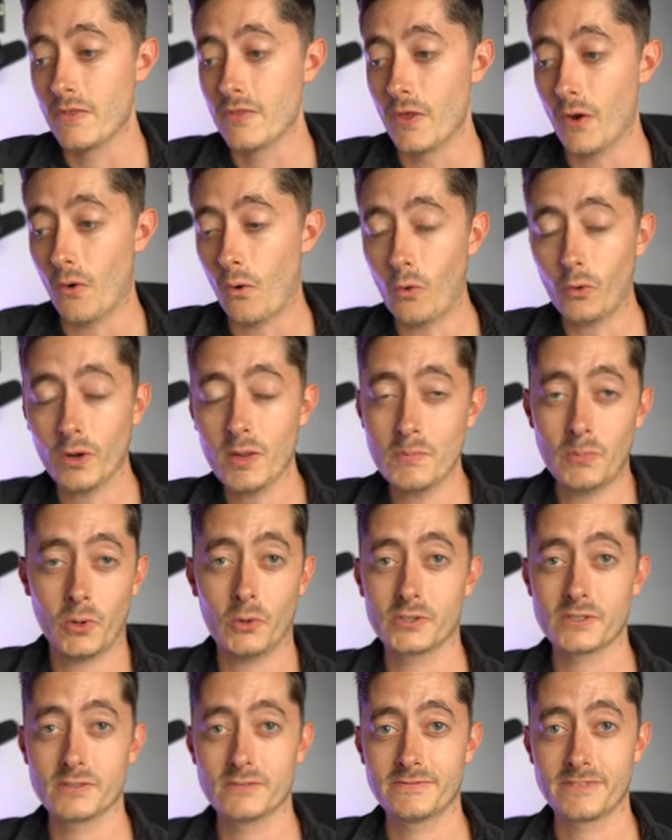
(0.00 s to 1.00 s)
the
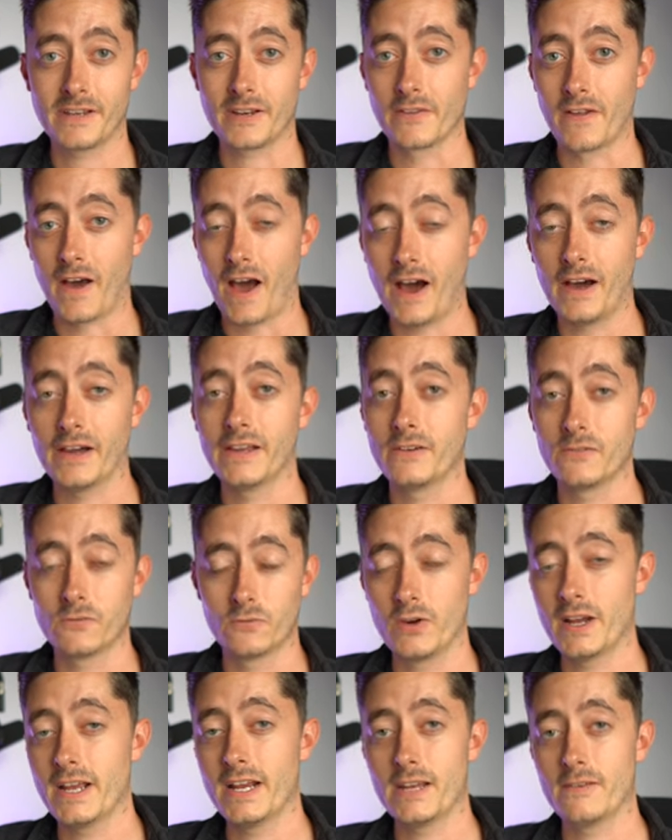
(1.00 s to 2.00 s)
all-important figure that I
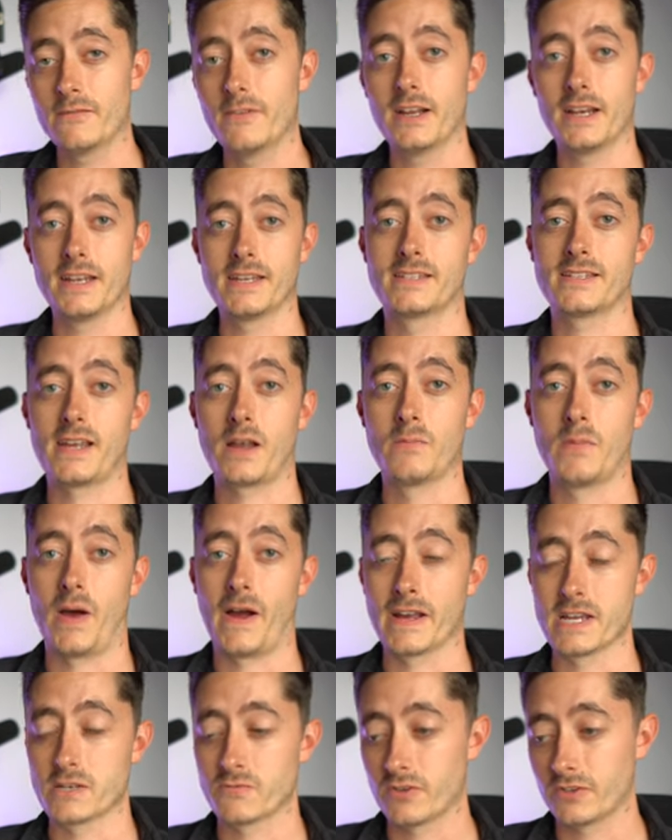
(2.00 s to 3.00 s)
really, really stand
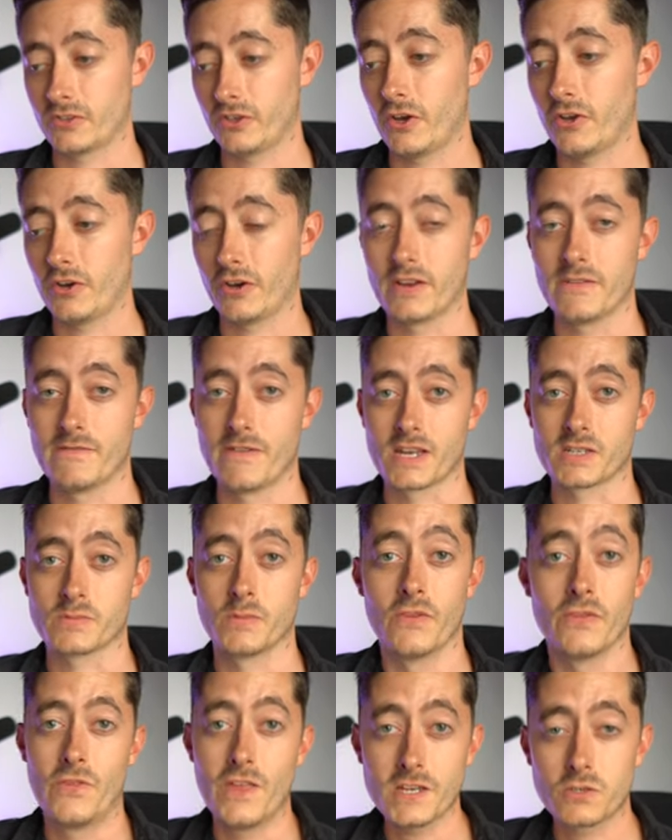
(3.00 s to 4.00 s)
by is return on
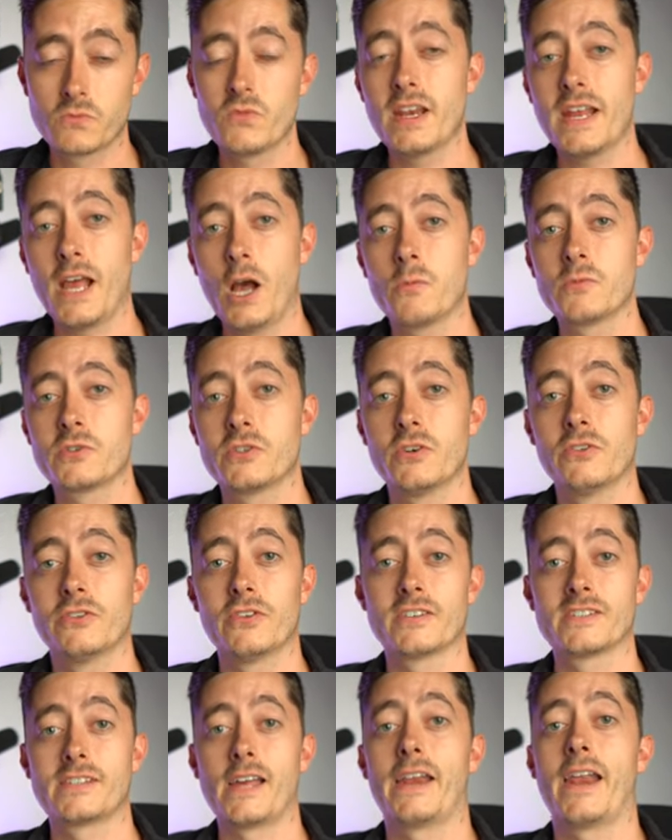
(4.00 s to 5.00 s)
investment. This really helps you
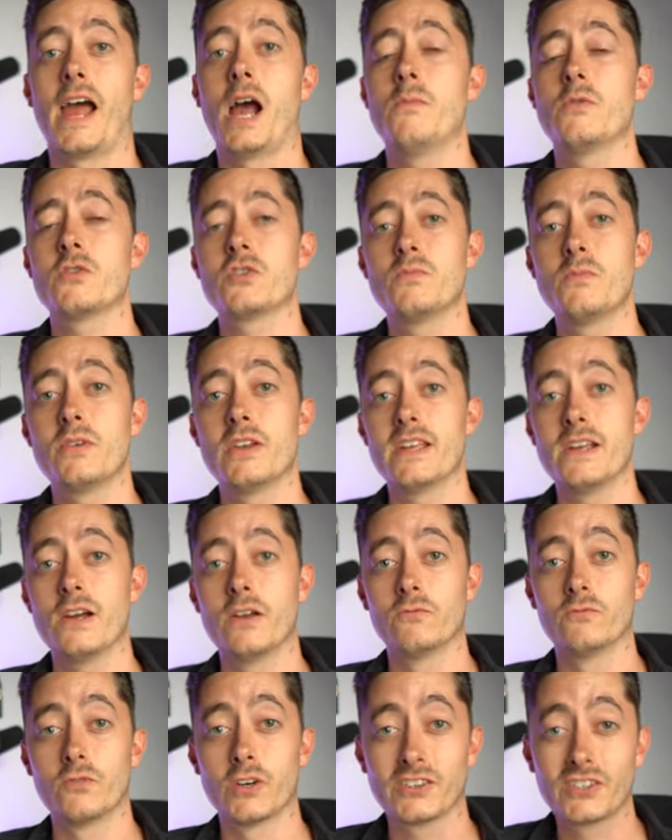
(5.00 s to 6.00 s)
understand how much money
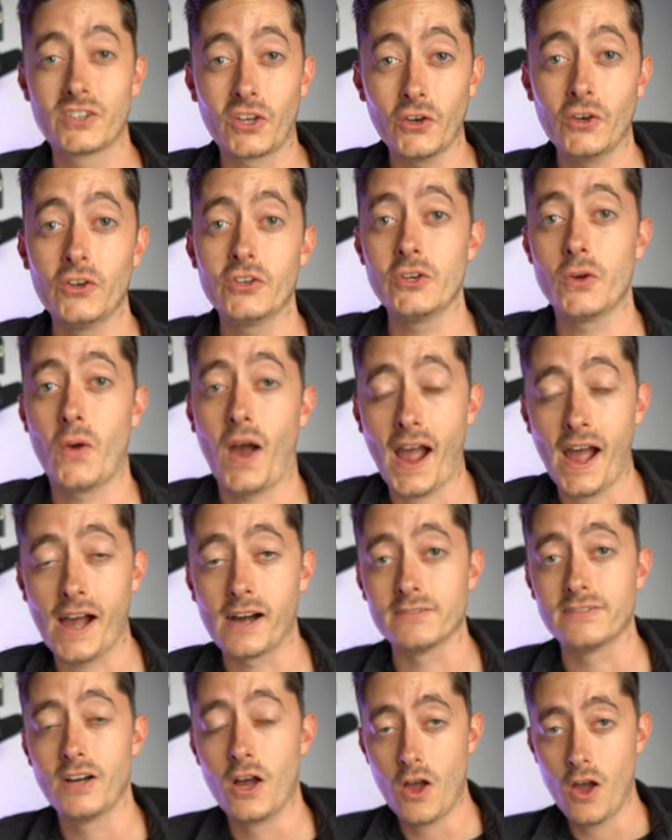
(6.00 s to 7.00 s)
and return you
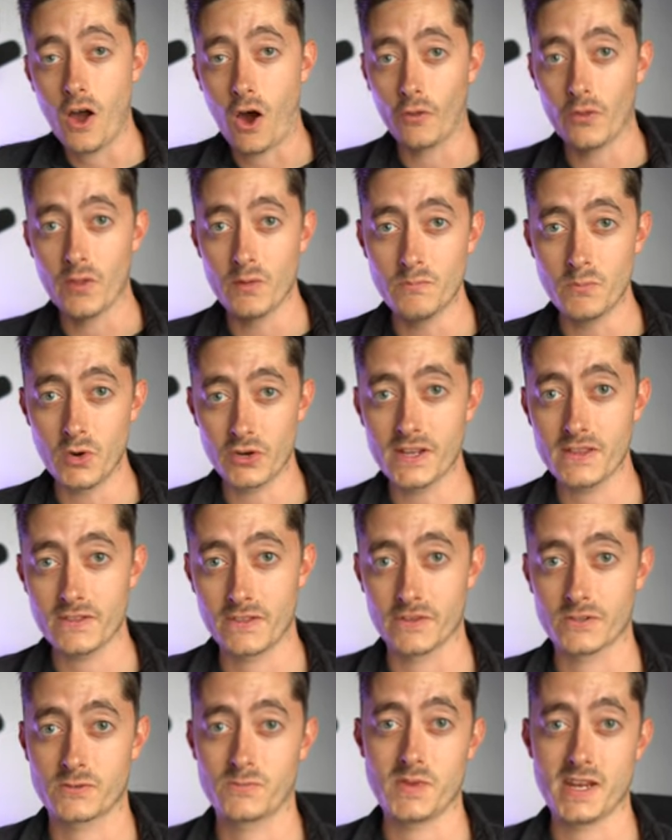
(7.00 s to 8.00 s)
have on the money
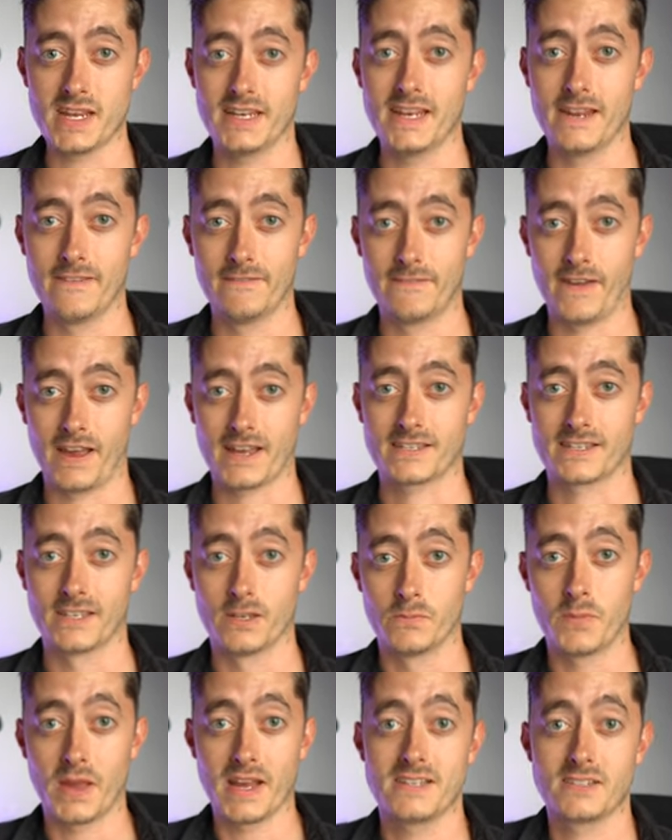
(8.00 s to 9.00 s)
that's been
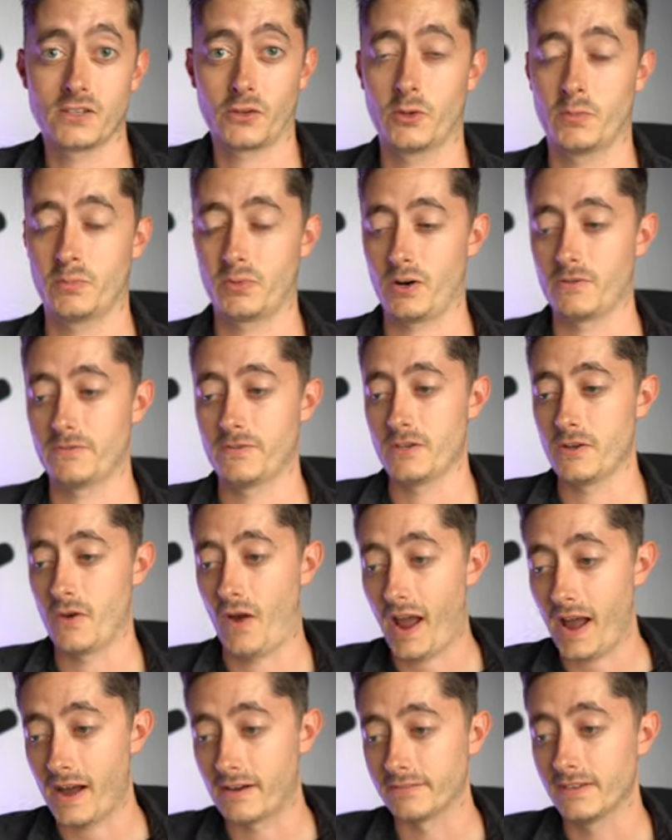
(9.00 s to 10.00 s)
invested based on the profit you
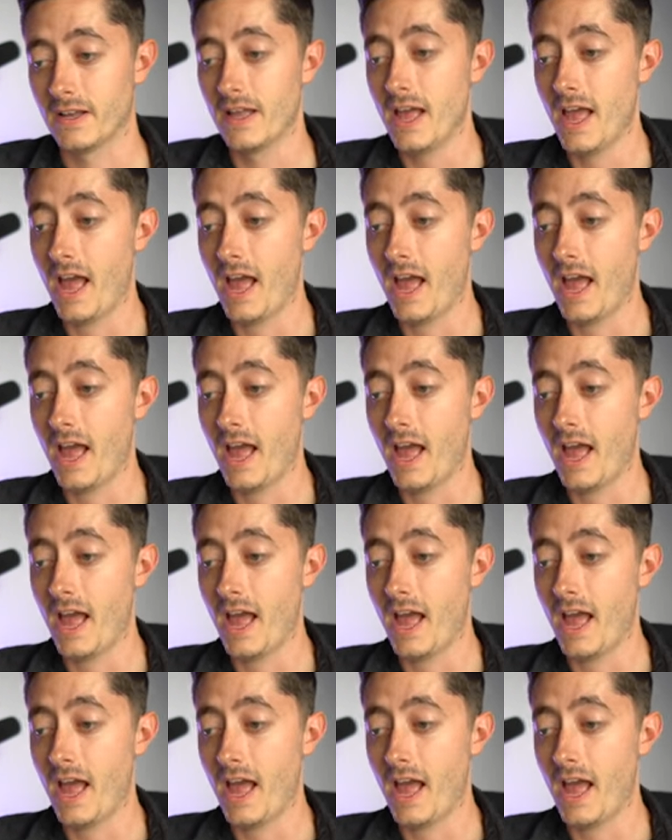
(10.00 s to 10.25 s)
have.